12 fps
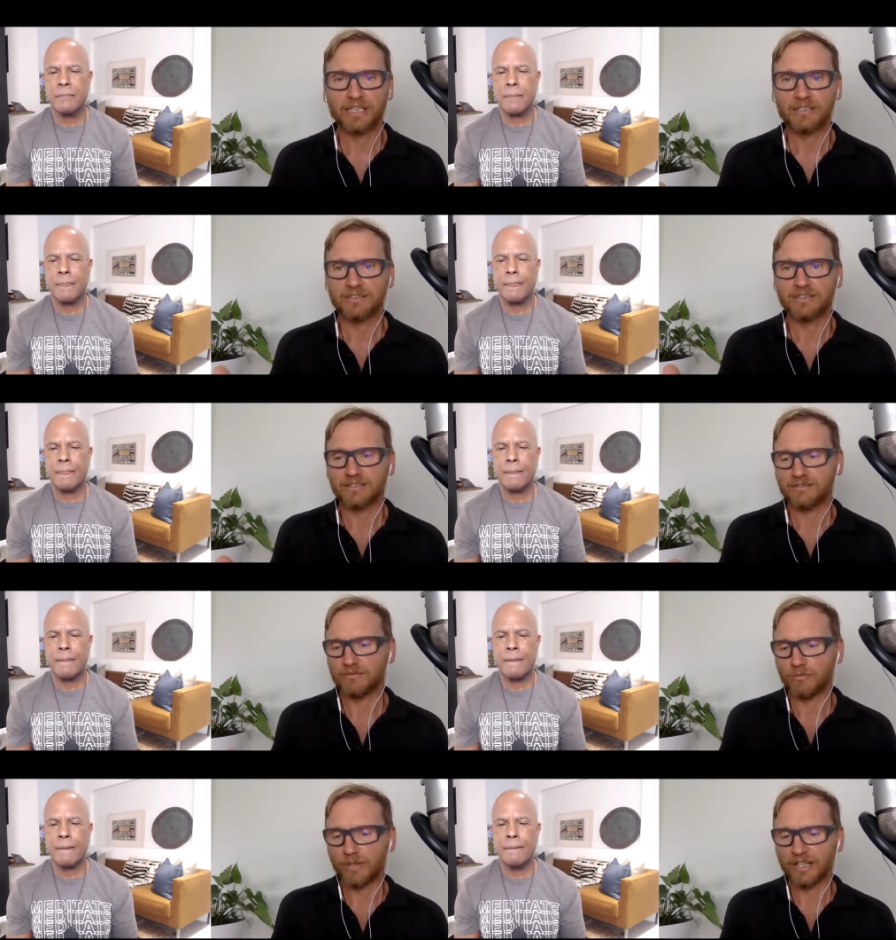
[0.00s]

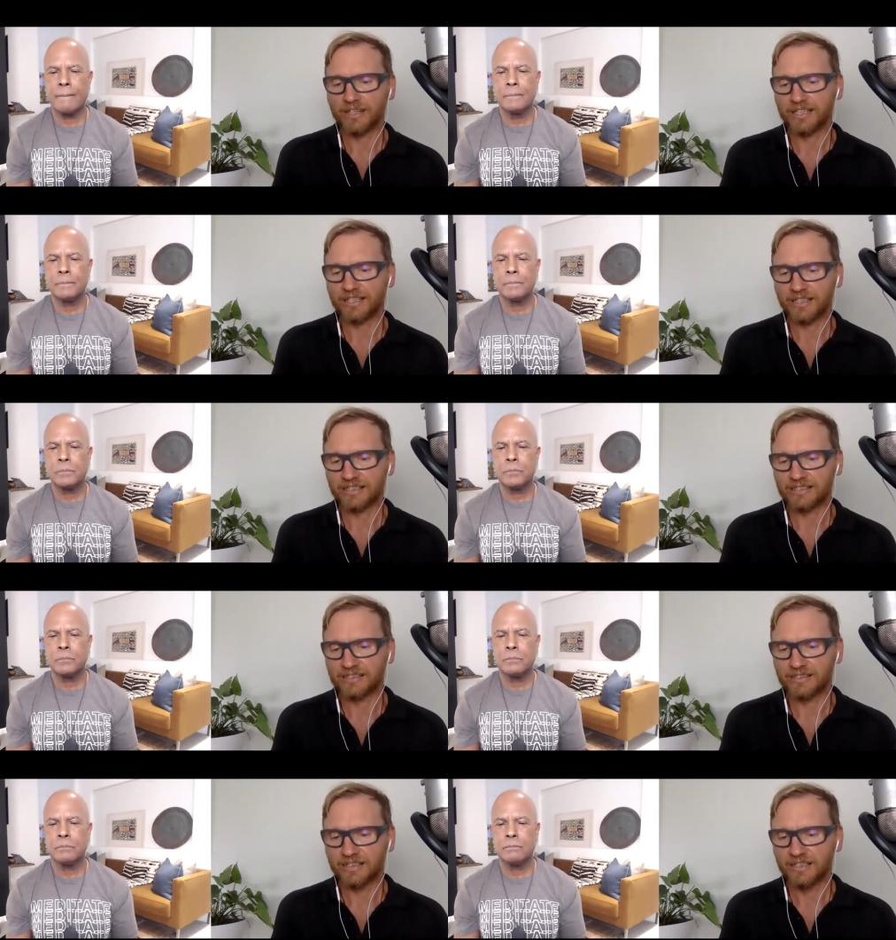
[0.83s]
Speaker 1: Because one thing
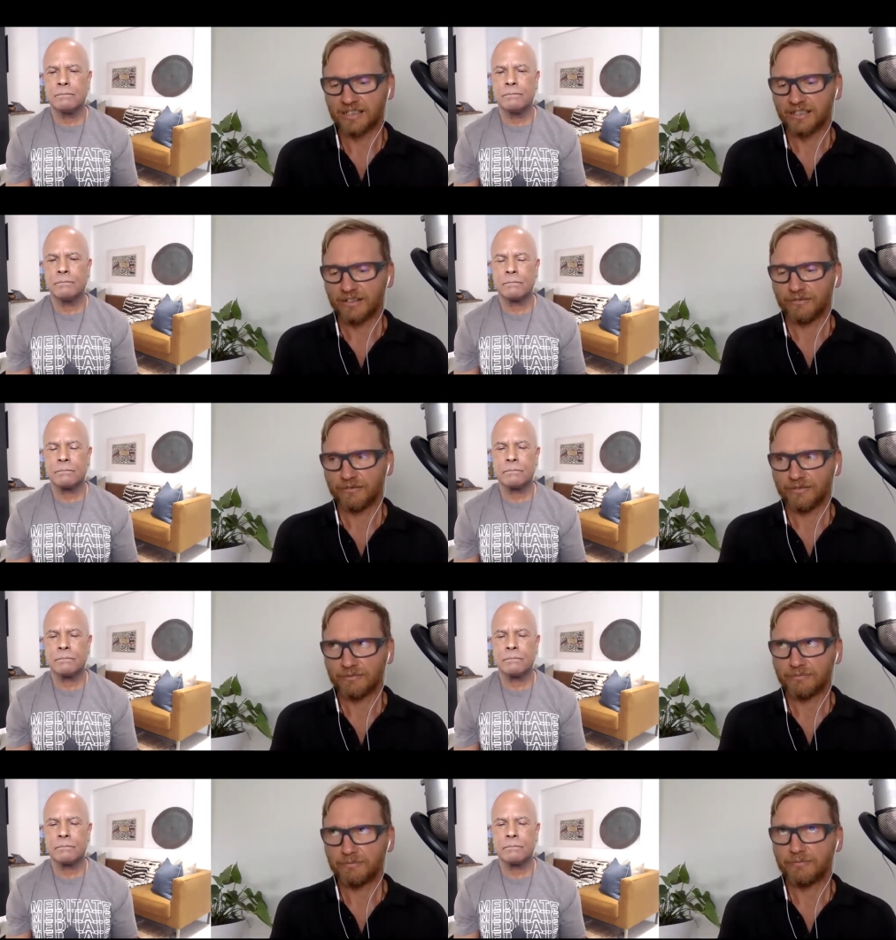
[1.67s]
that's
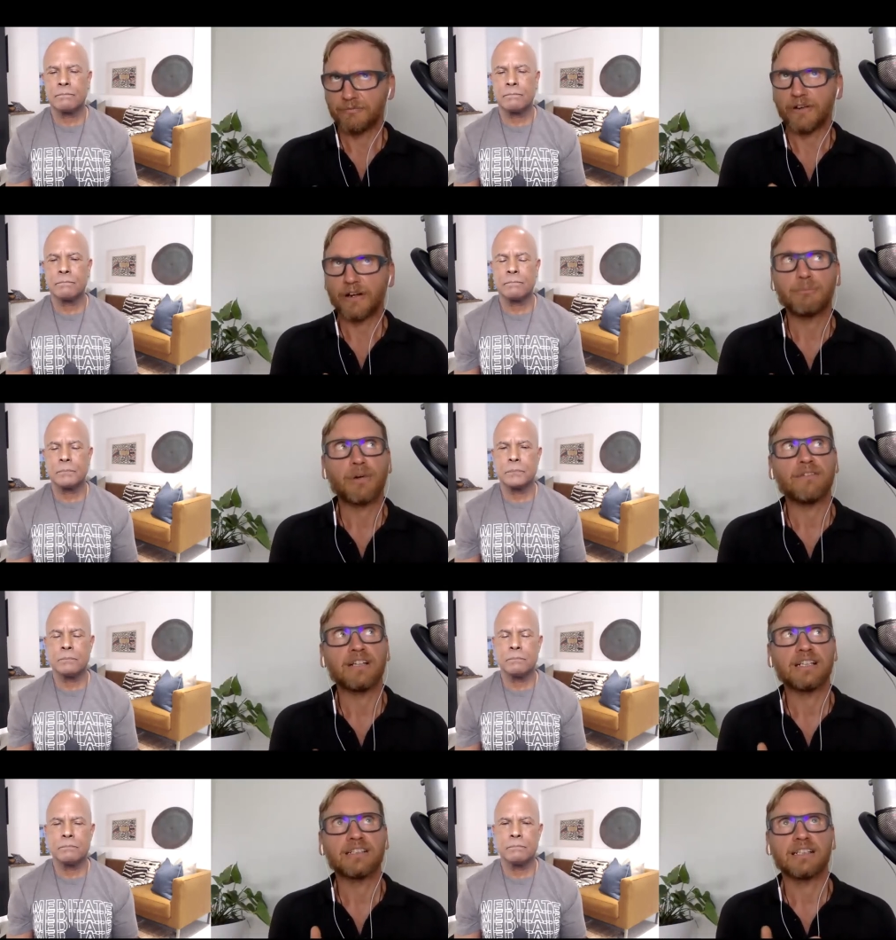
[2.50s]
very
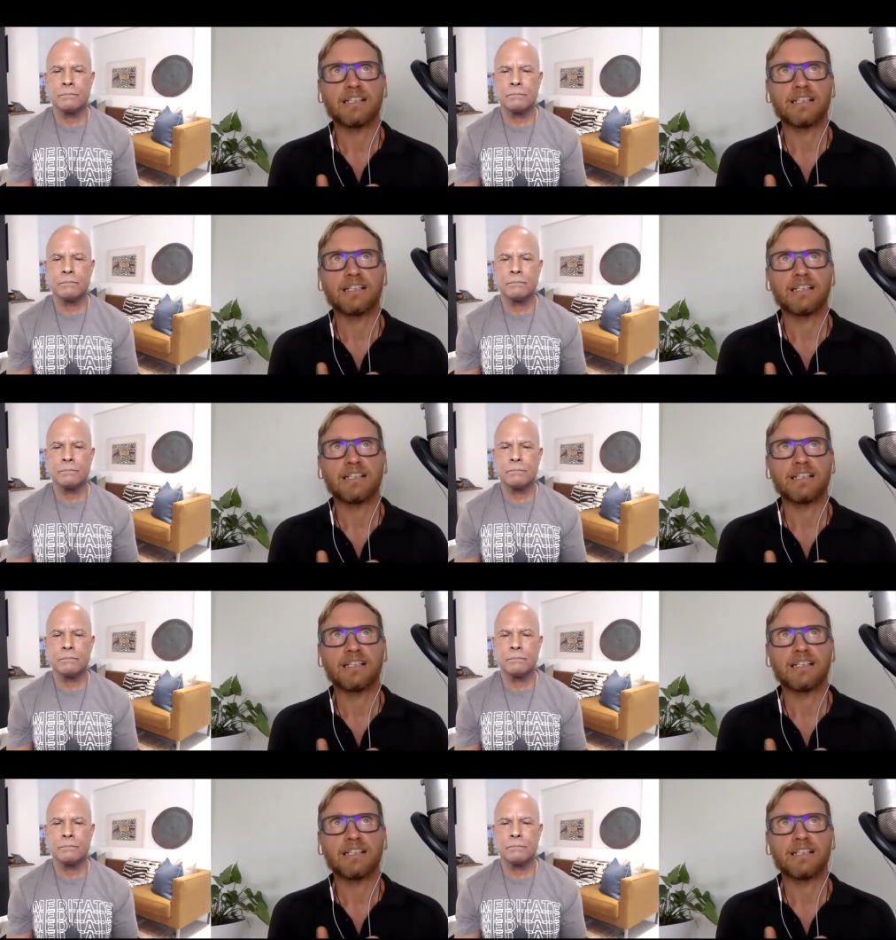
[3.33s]
prevalent